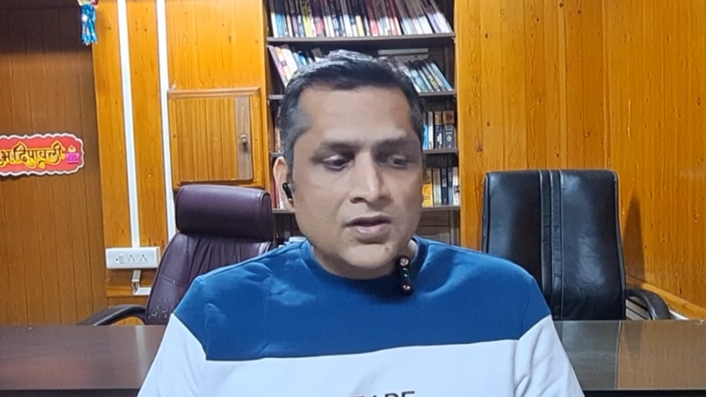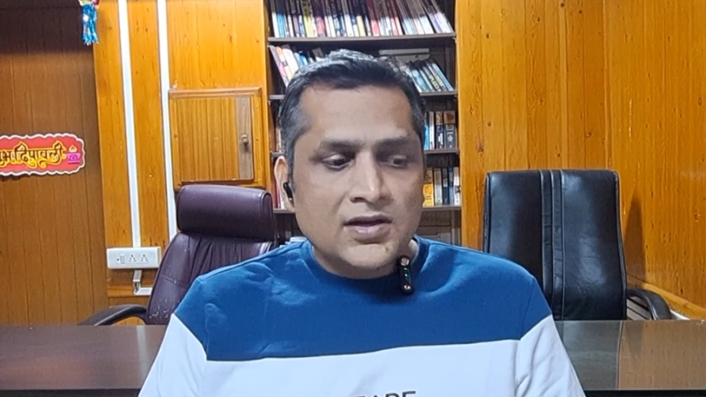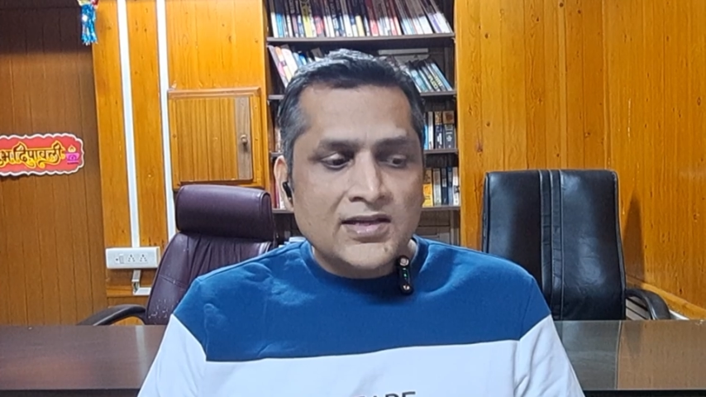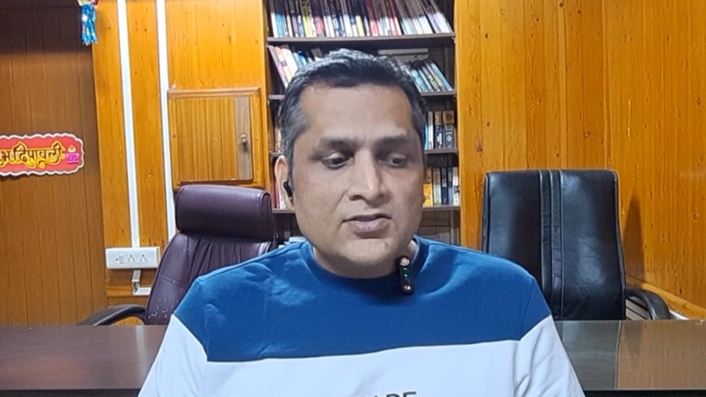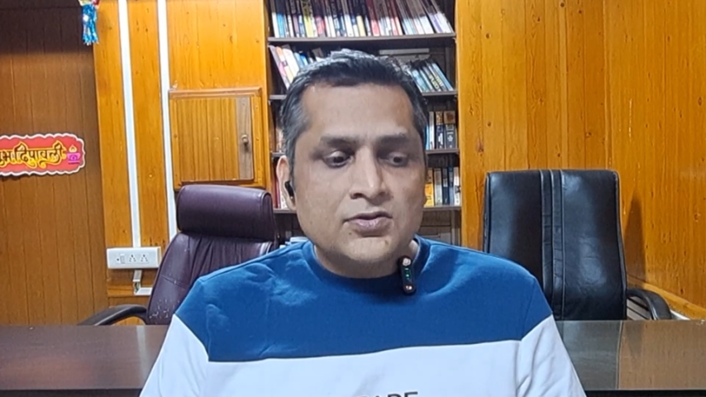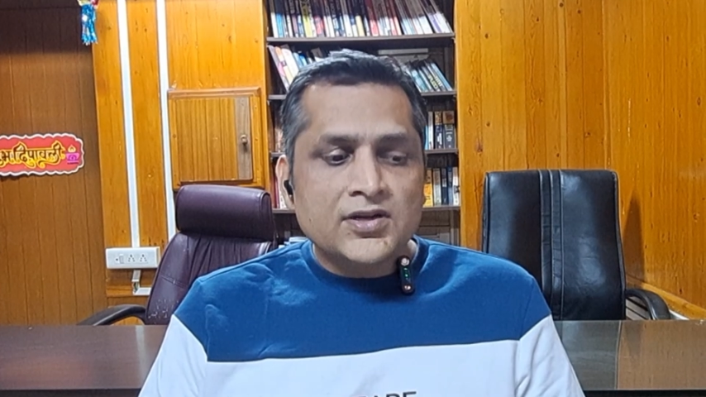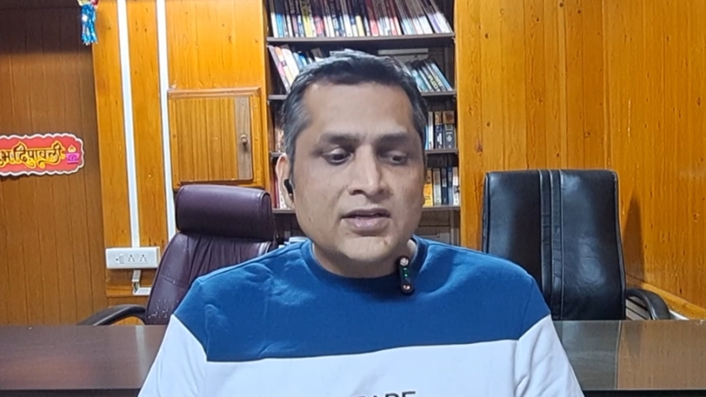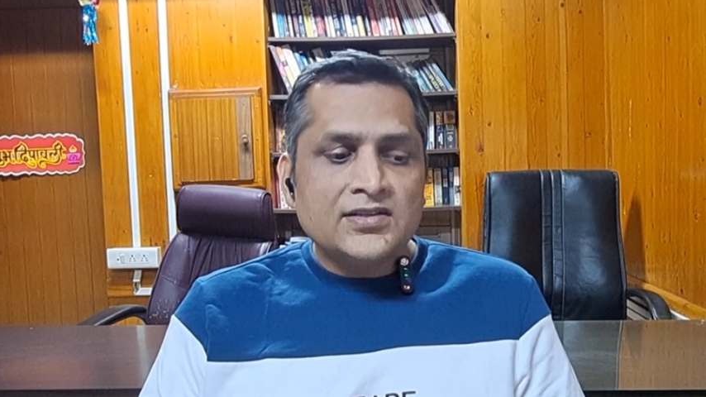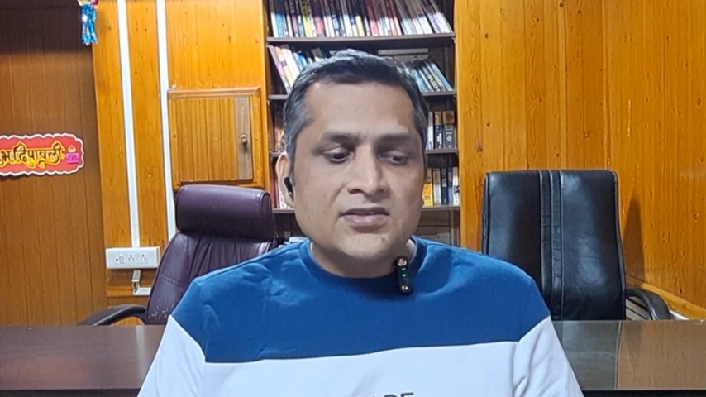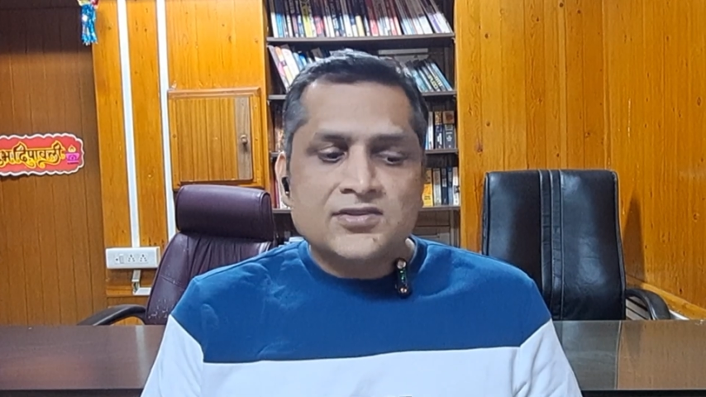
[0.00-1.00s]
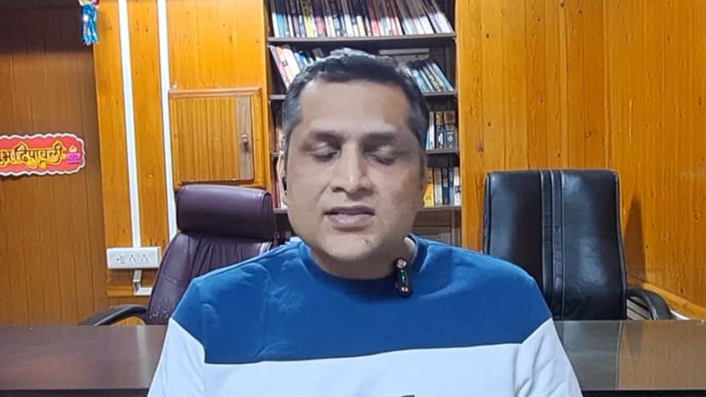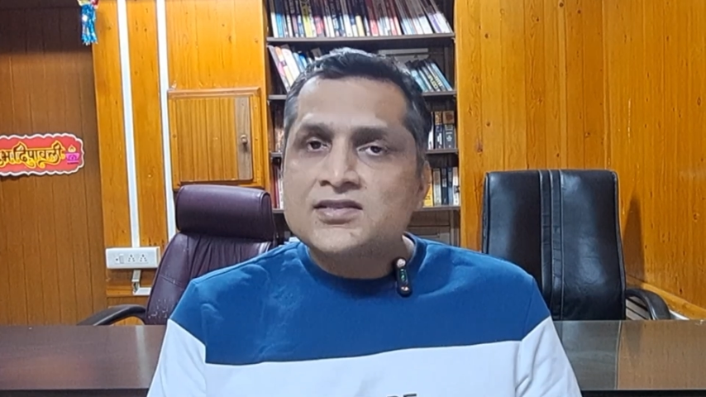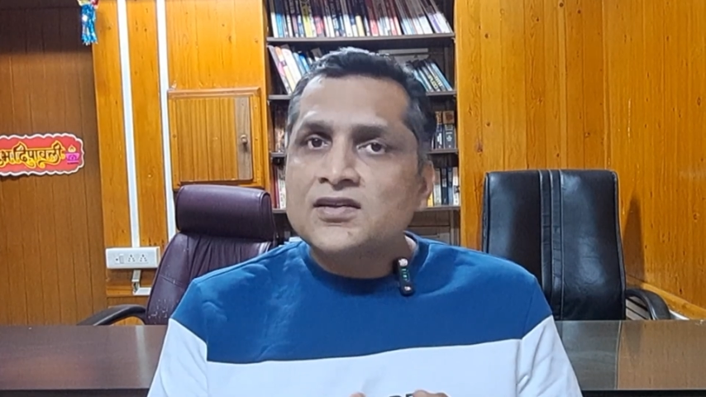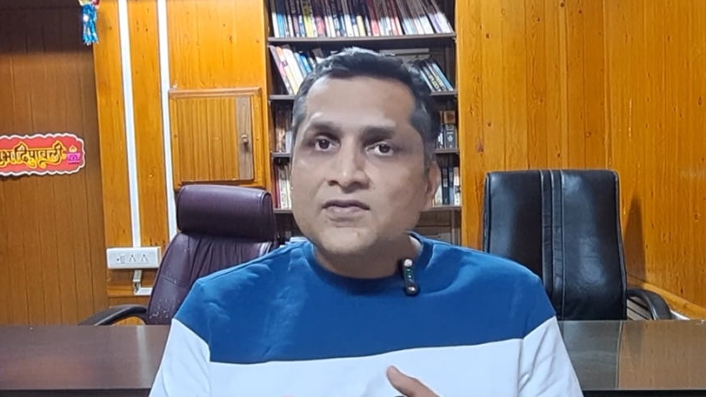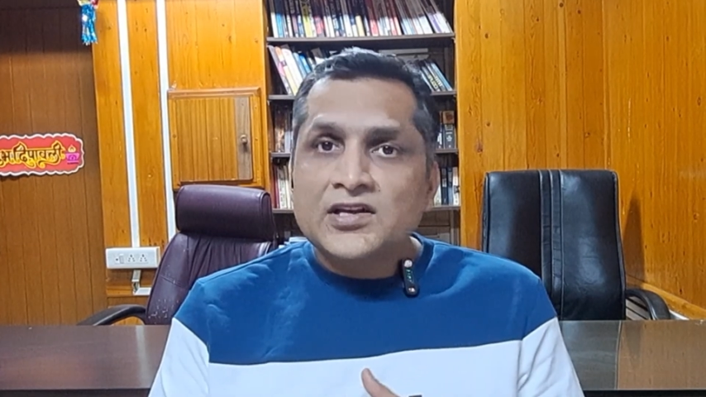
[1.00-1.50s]
Let's look at the strengths
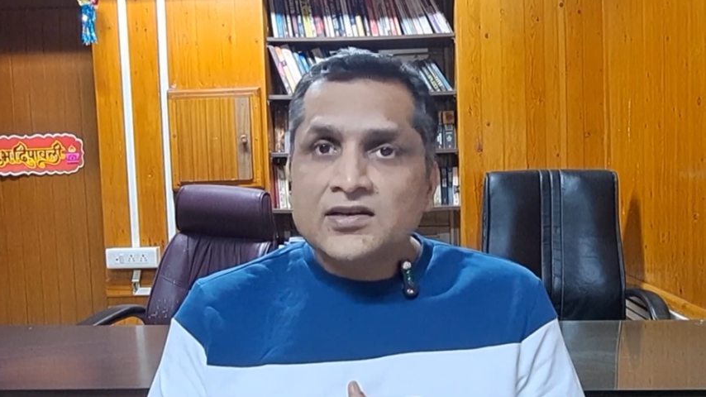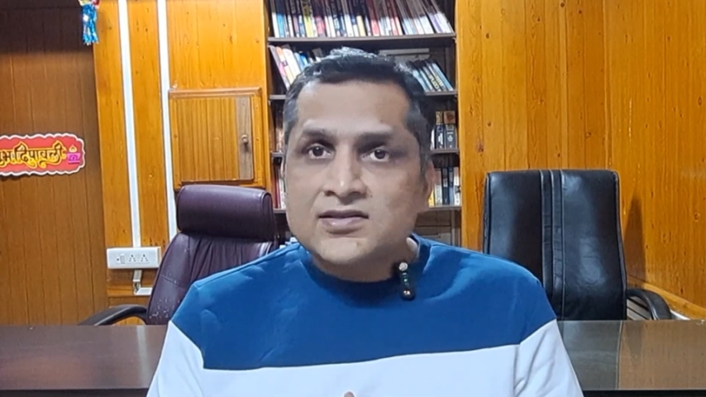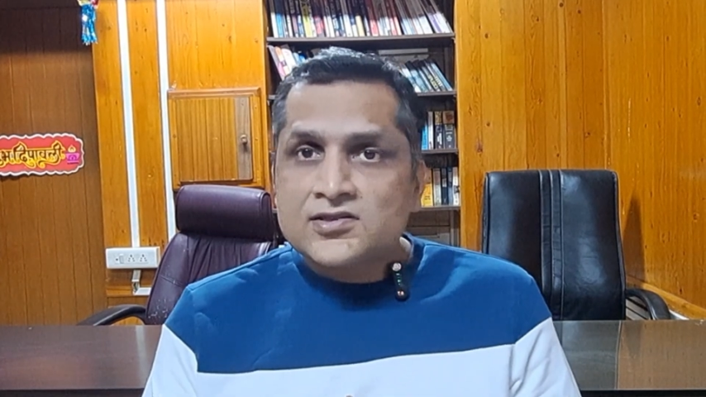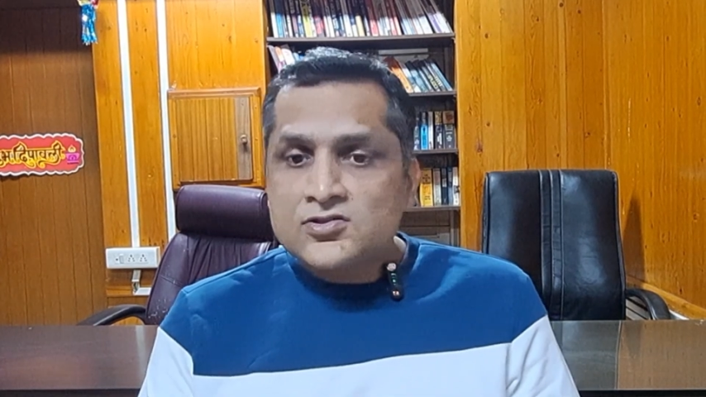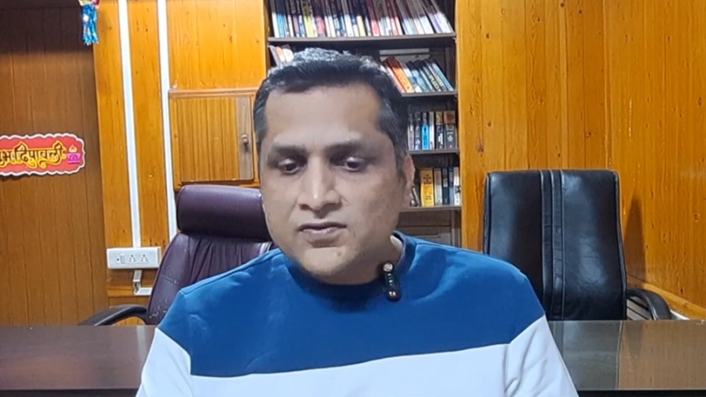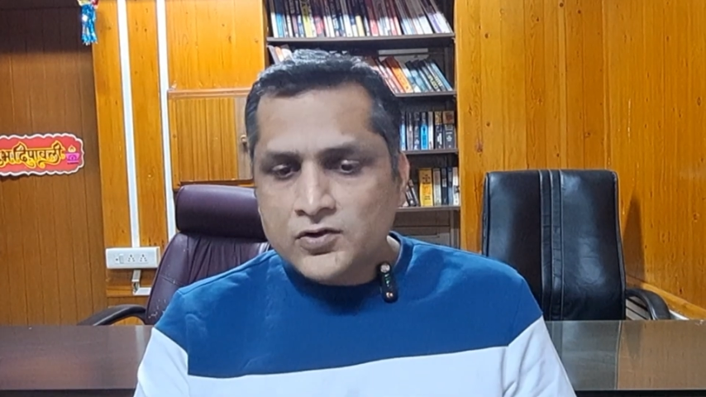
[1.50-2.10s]
and weaknesses of